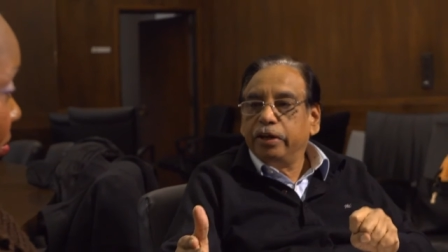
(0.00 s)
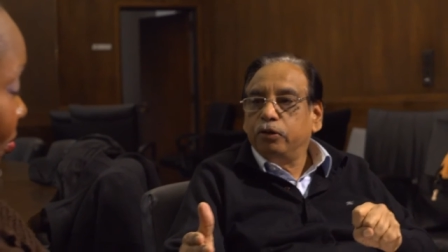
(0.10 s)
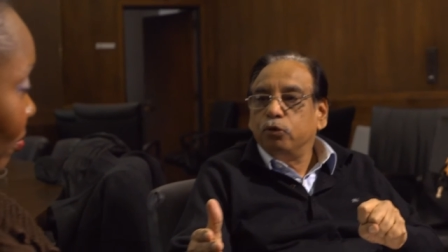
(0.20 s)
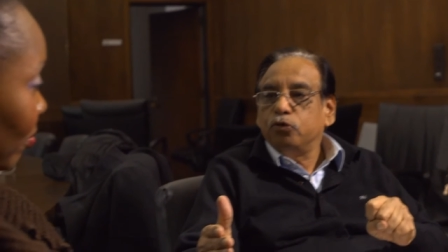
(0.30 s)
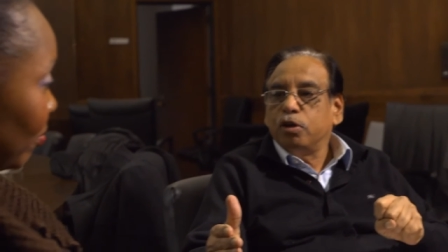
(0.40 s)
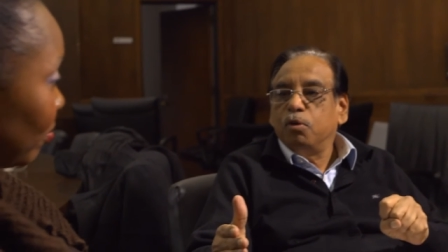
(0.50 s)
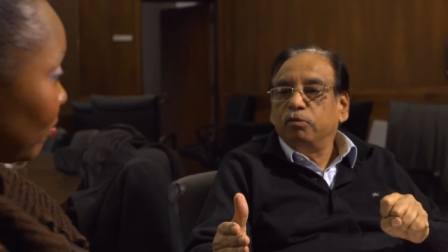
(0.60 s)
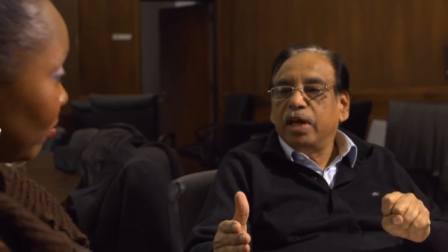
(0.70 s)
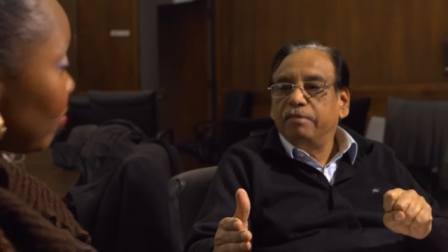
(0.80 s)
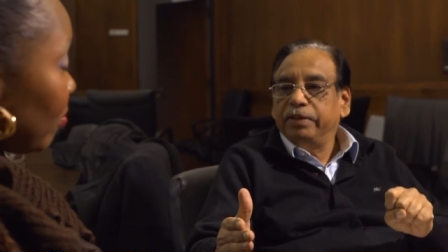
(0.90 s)
it to some
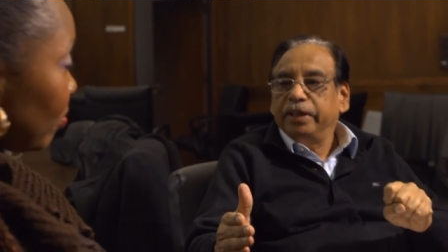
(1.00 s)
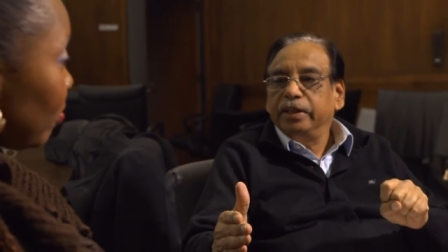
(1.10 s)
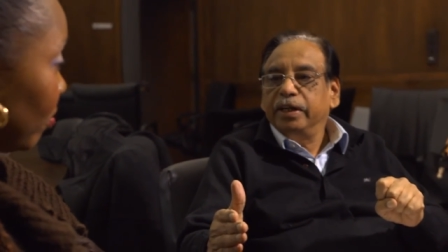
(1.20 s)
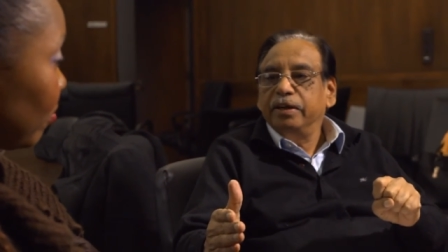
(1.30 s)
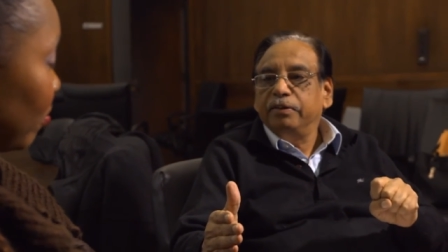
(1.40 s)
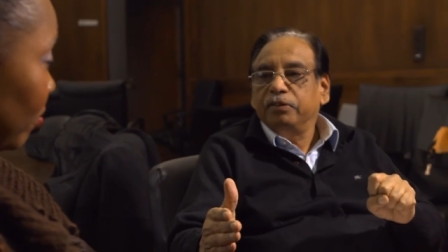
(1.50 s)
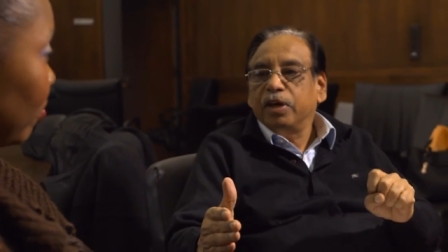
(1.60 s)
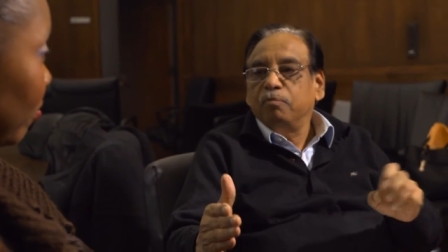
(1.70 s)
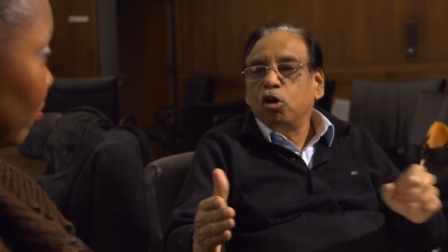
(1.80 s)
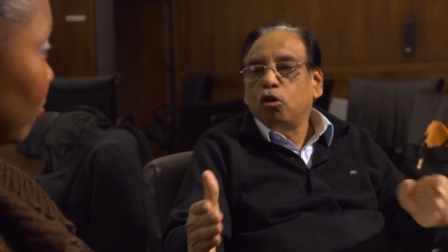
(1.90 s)
of the African countries,
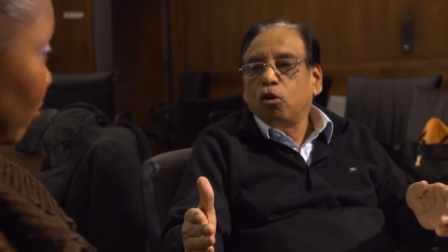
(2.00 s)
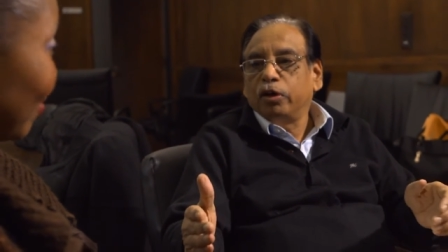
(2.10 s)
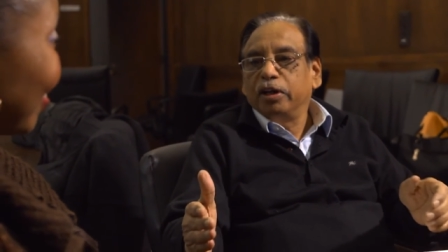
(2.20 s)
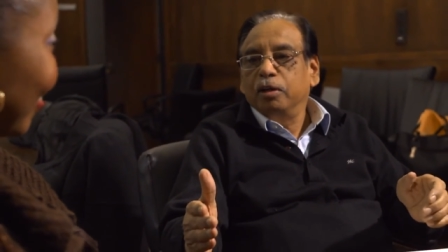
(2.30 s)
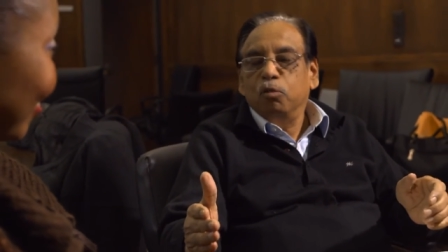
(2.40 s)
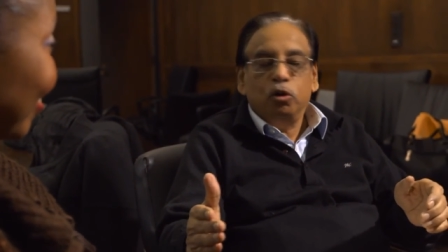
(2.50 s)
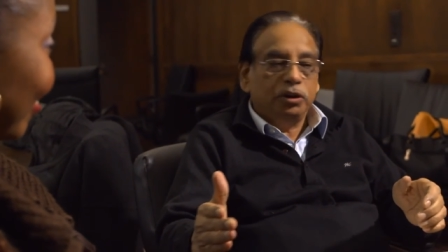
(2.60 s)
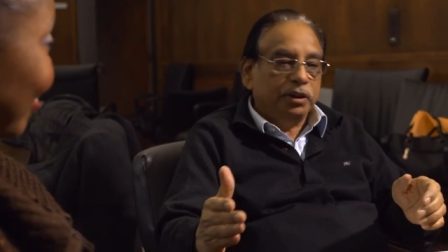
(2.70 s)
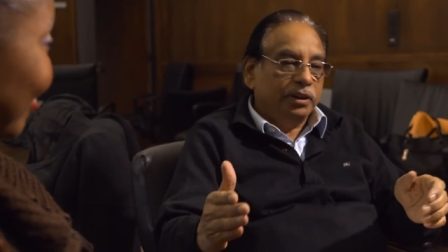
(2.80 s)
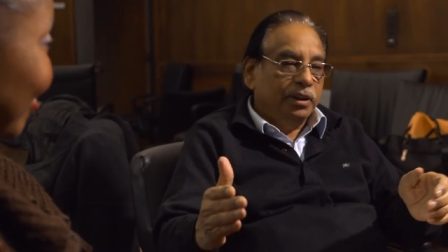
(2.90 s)
I'm not talking
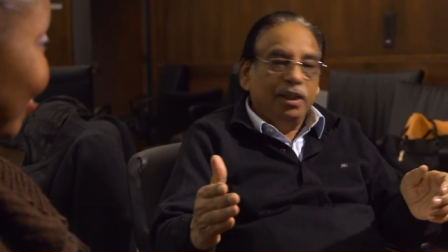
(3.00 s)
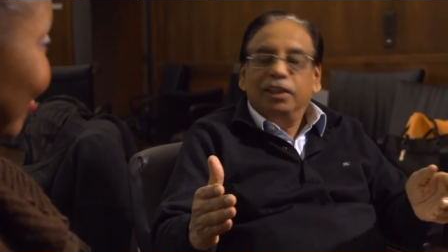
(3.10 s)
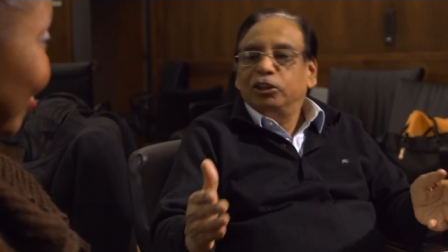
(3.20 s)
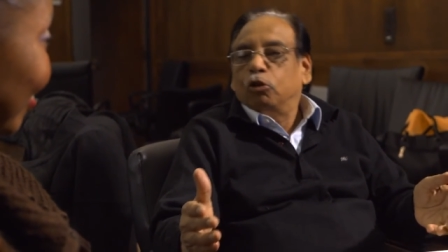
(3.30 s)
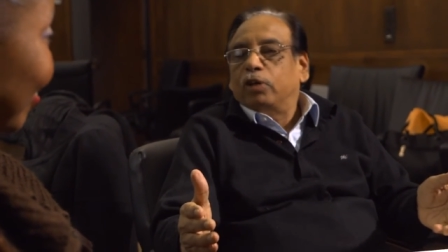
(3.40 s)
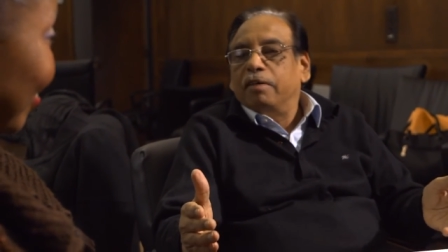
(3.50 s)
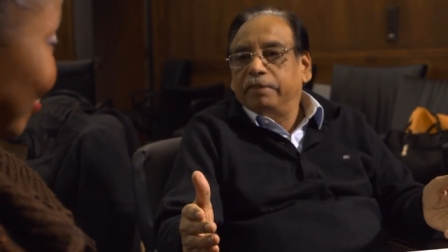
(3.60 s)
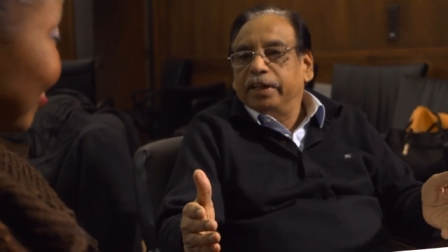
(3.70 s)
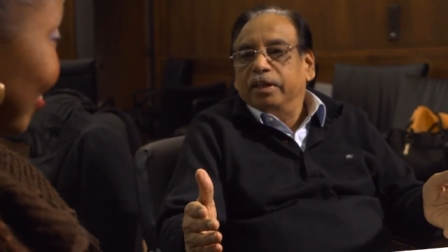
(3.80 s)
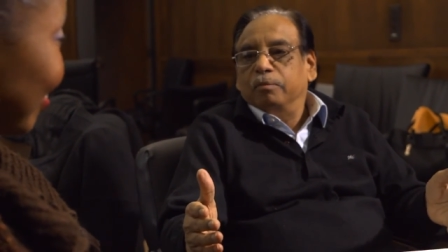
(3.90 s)
about South
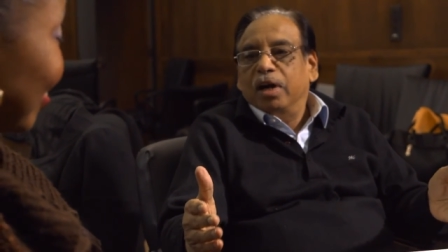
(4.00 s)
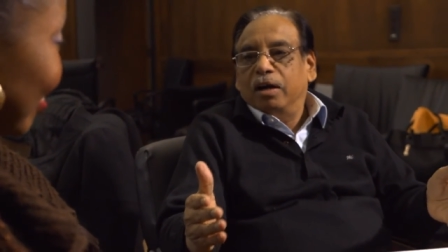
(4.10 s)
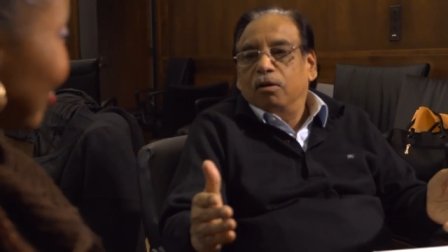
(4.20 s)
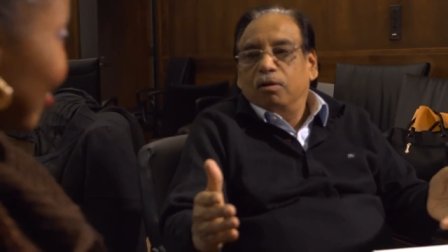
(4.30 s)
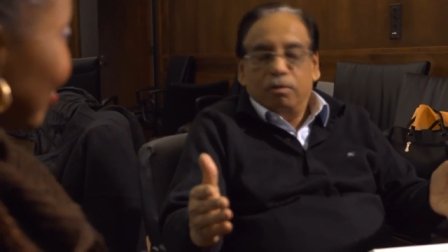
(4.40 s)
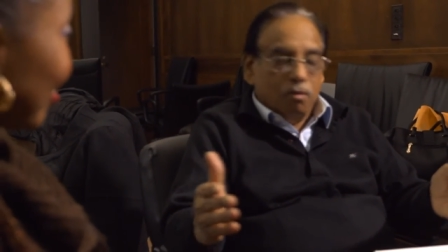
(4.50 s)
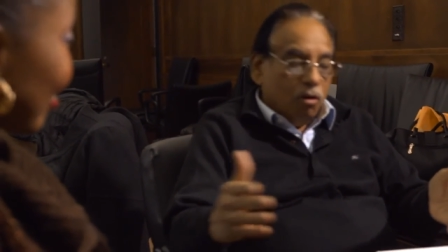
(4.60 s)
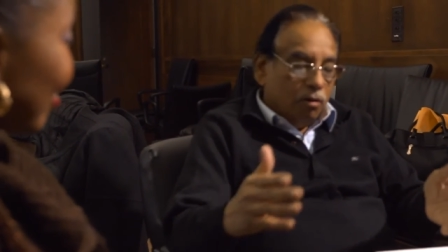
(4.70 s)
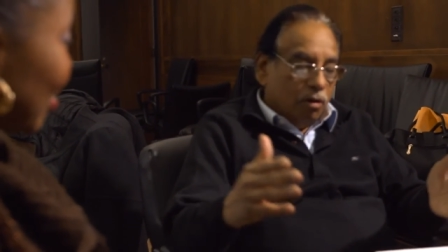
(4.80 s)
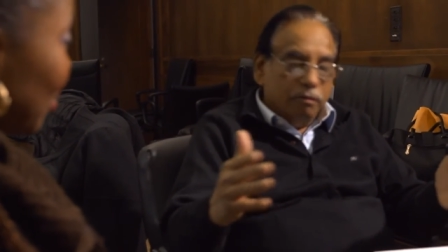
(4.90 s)
Africa,
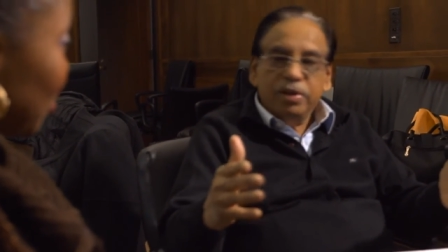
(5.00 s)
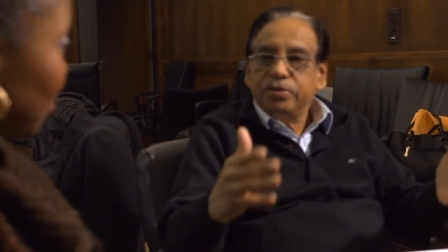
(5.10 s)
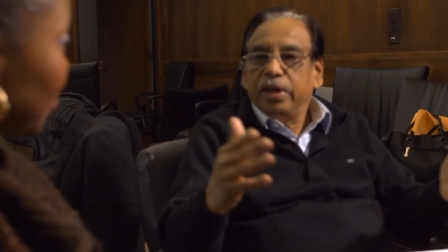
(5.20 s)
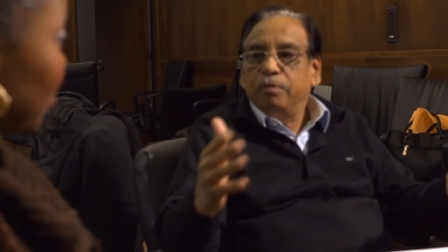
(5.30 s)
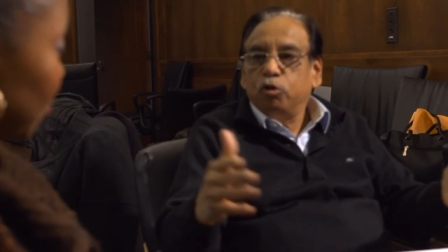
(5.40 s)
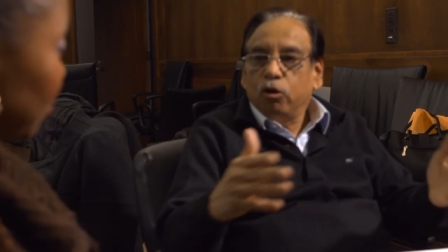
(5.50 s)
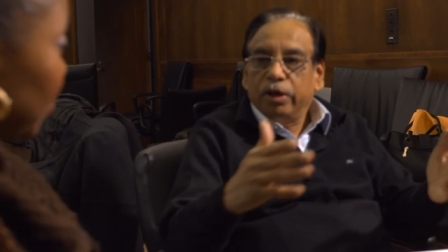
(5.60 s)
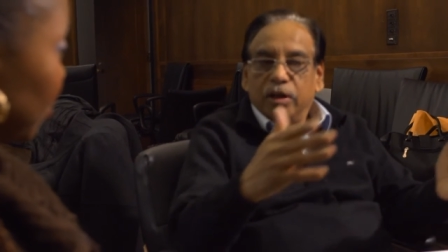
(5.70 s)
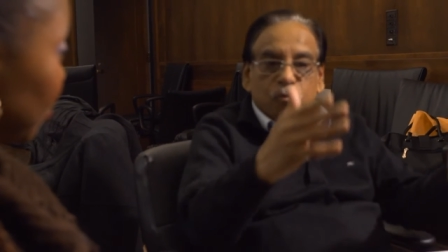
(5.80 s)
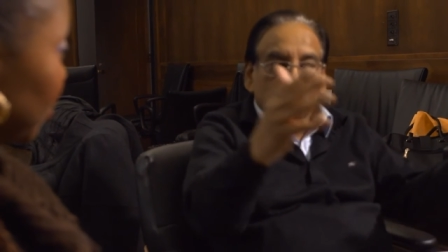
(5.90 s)
obviously I'm
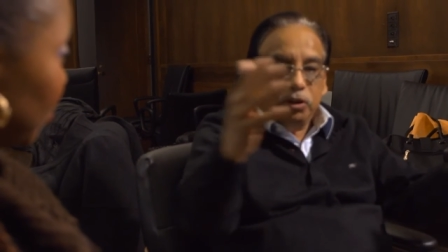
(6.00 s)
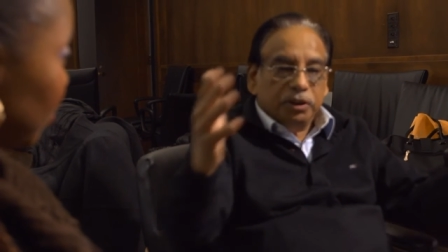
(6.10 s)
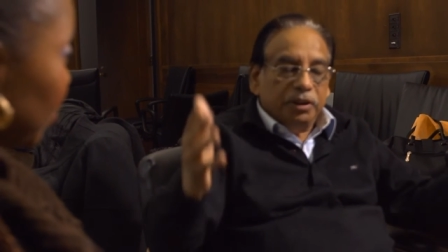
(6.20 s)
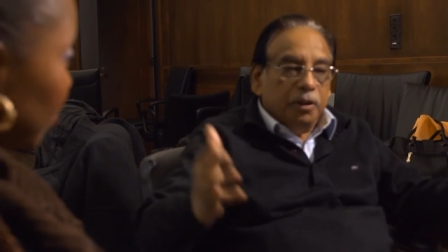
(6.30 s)
talking about